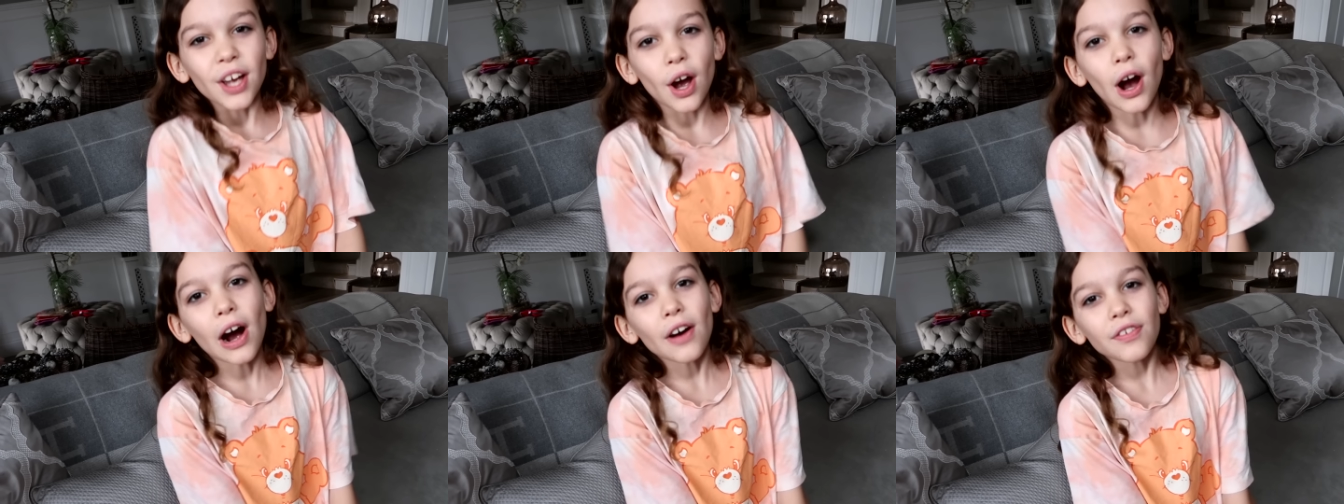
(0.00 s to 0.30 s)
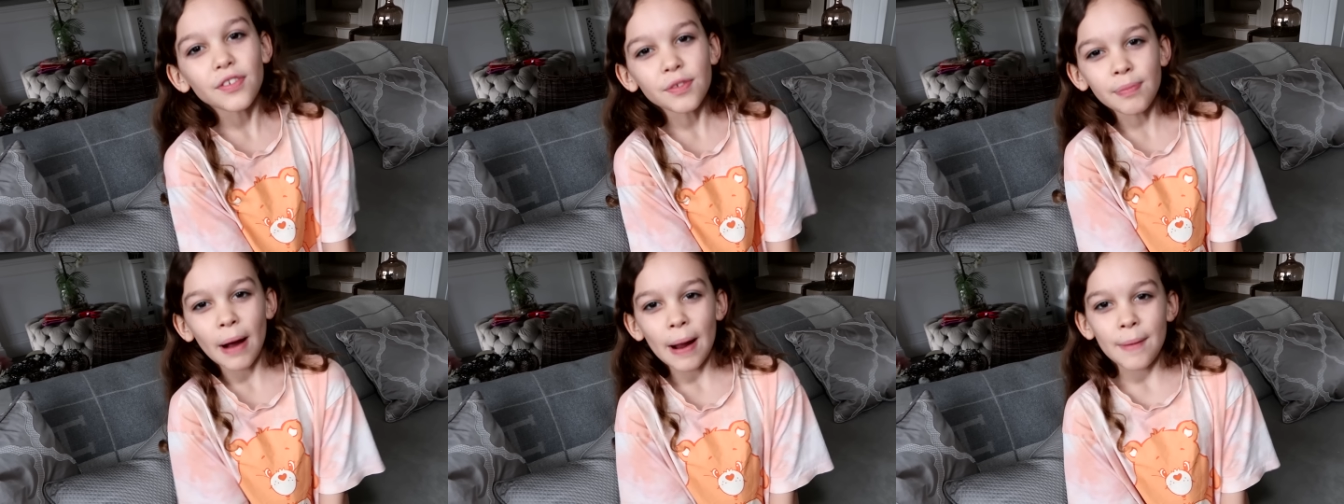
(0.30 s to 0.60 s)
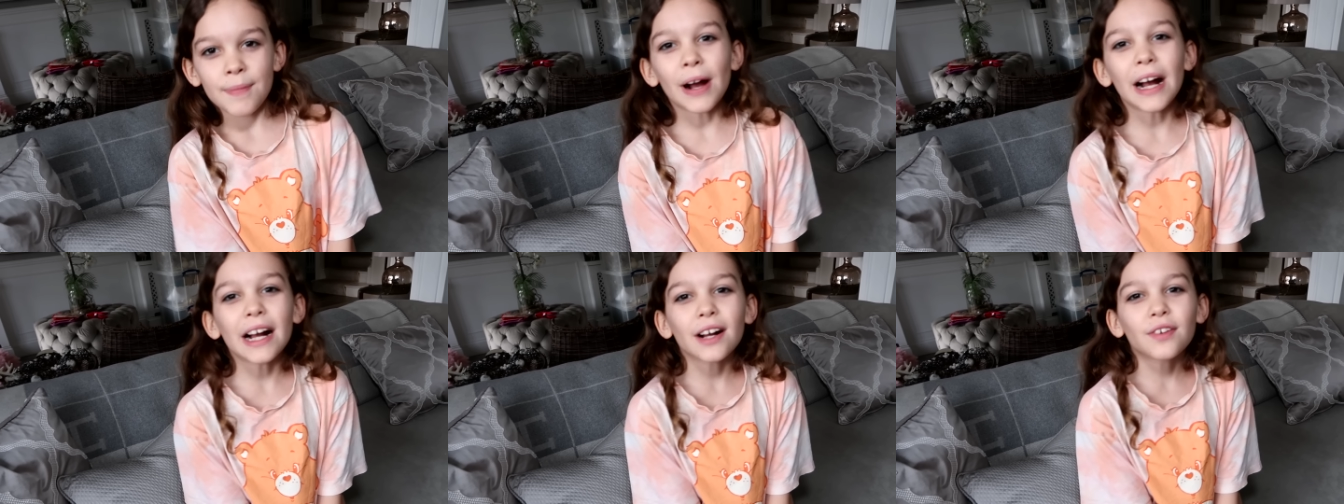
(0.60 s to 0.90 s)
So after
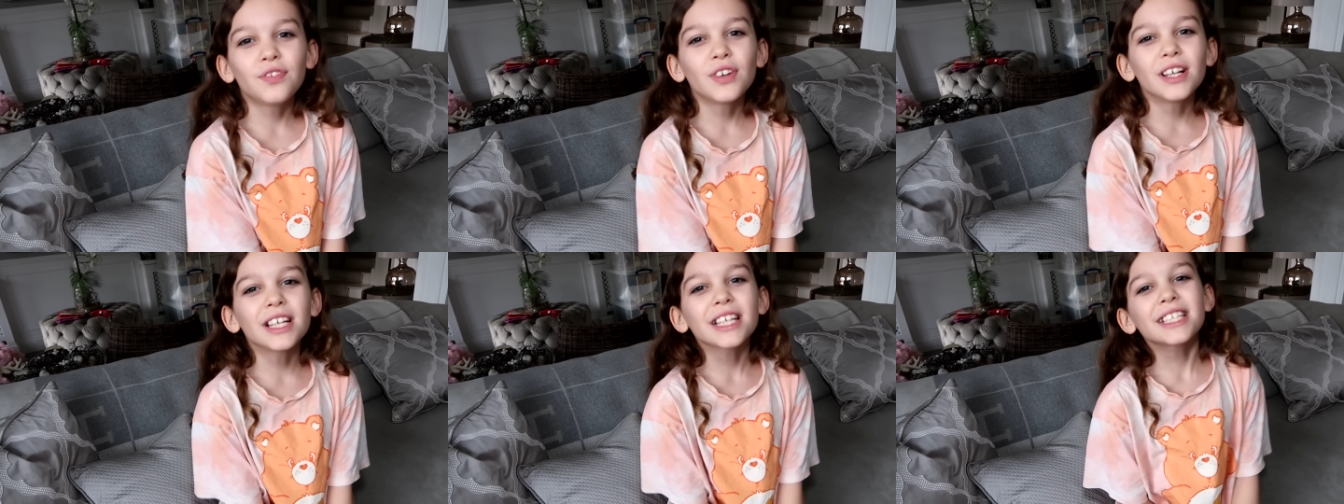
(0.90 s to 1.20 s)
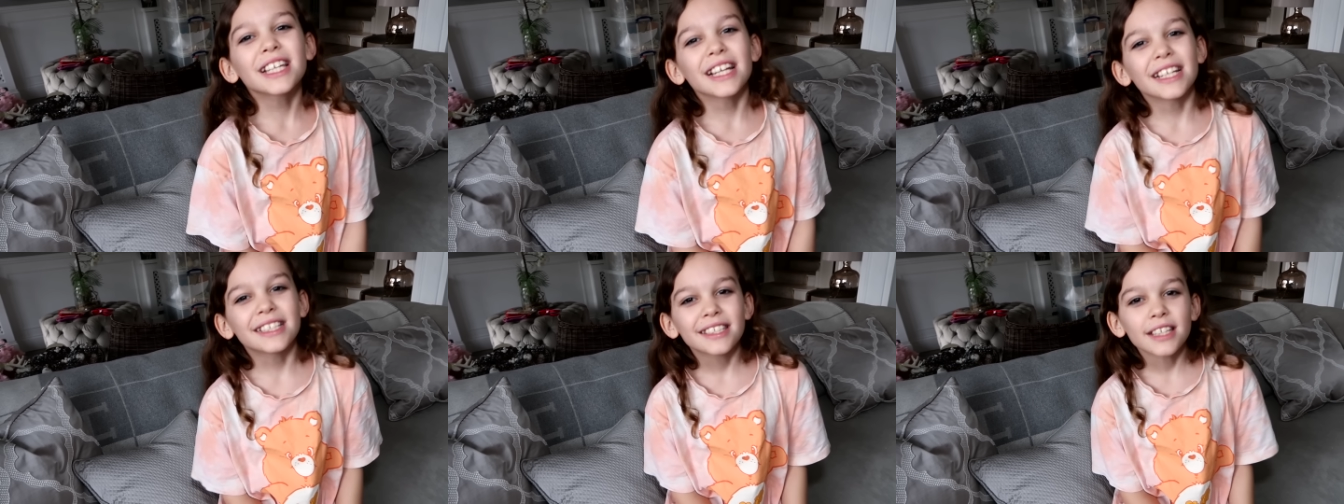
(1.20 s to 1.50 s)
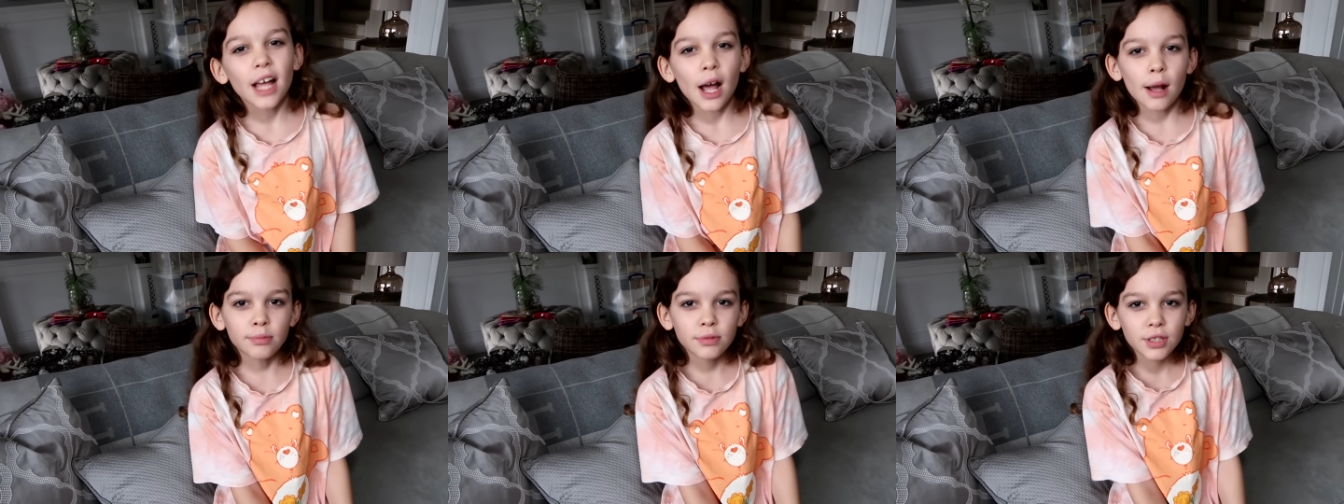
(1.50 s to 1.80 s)
my breakfast,
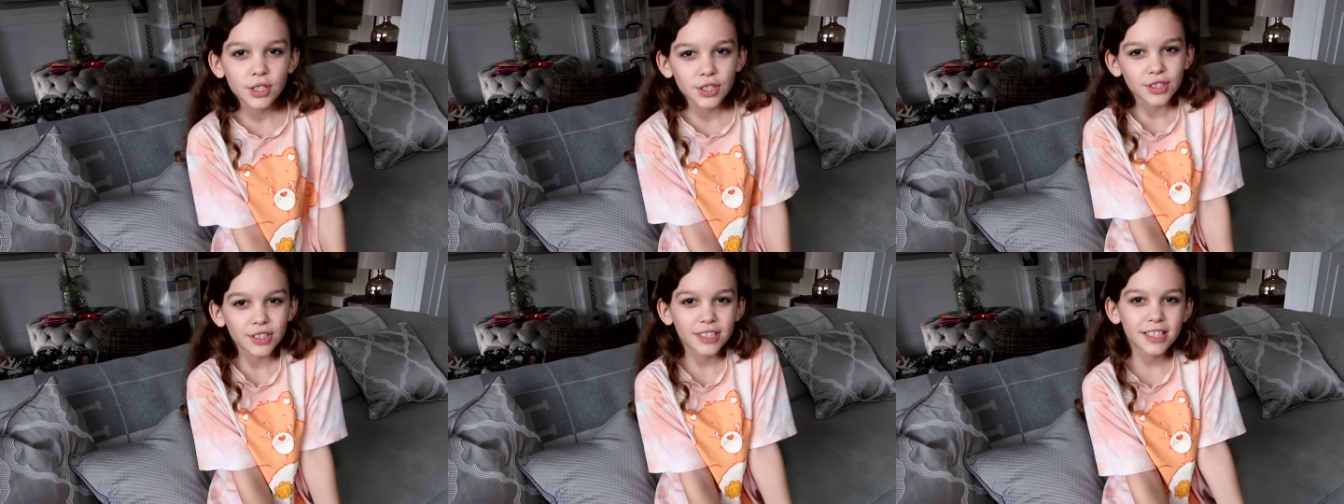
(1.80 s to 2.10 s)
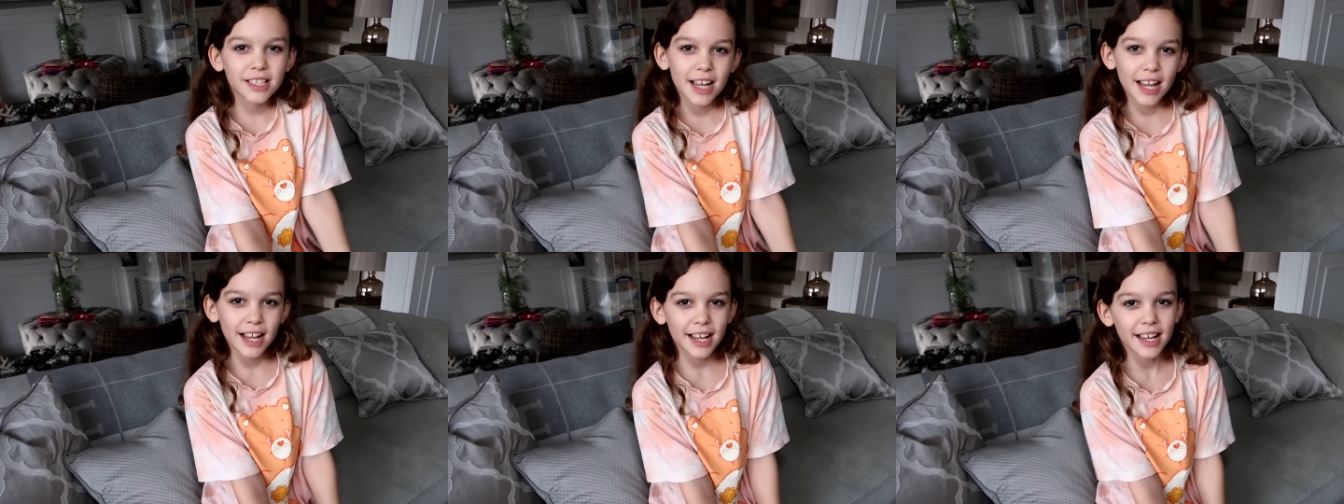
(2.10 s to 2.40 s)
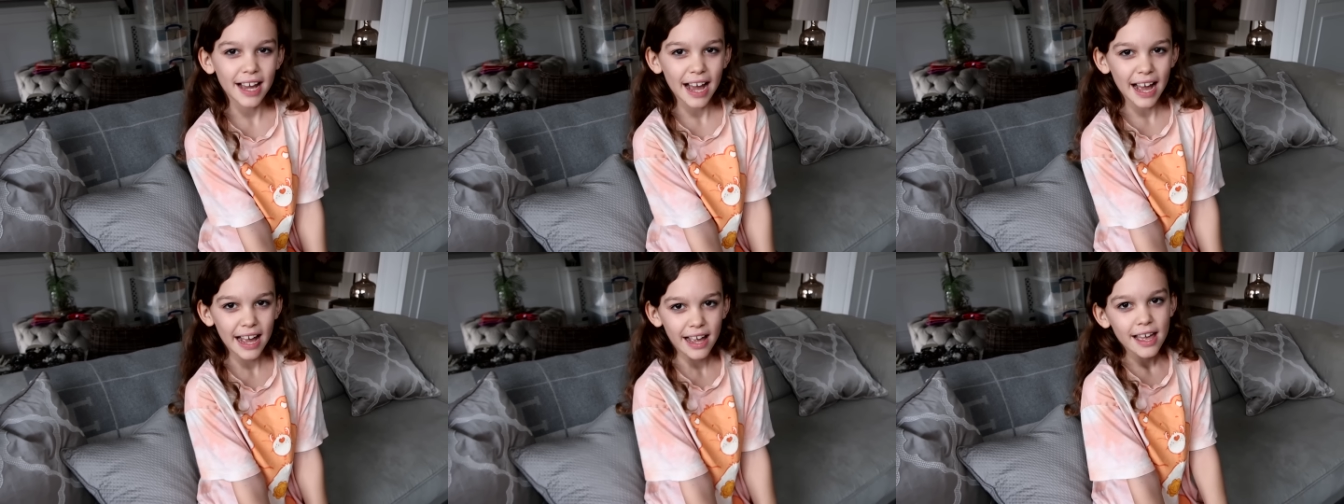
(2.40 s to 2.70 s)
it's time to do
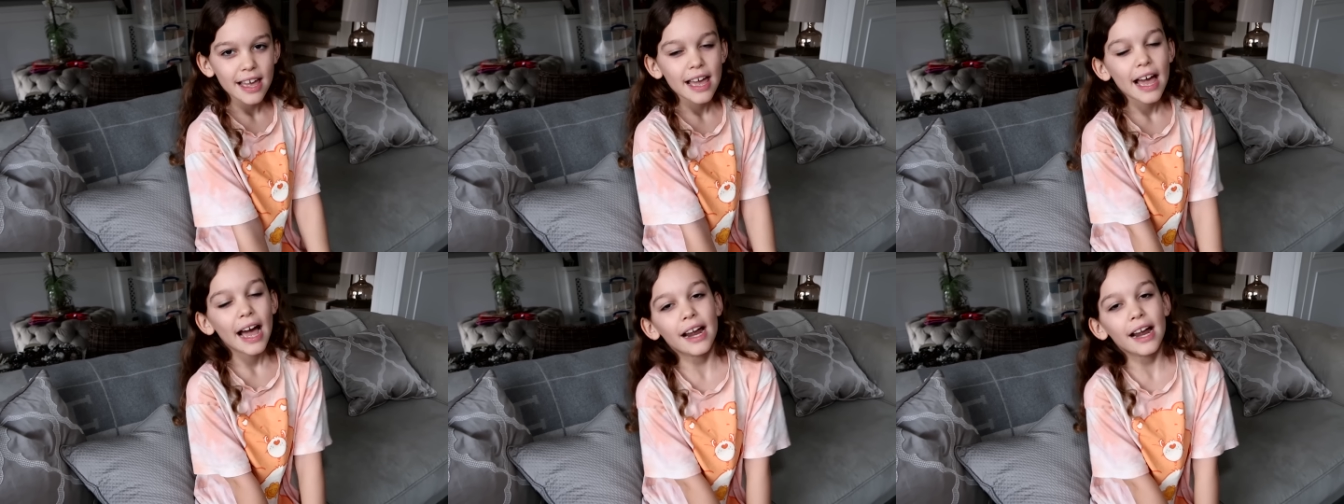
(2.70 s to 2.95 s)
skincare.